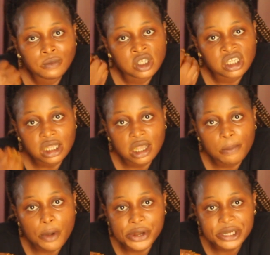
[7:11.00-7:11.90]
They
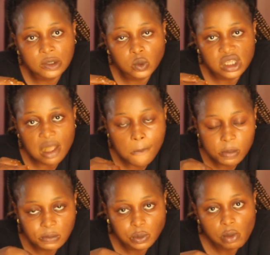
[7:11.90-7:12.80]
started pouring him water
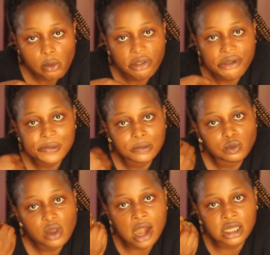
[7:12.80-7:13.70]

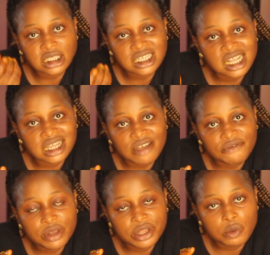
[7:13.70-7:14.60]
and they started
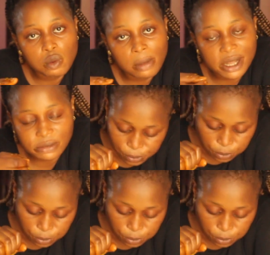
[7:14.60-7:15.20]
interviewing the woman.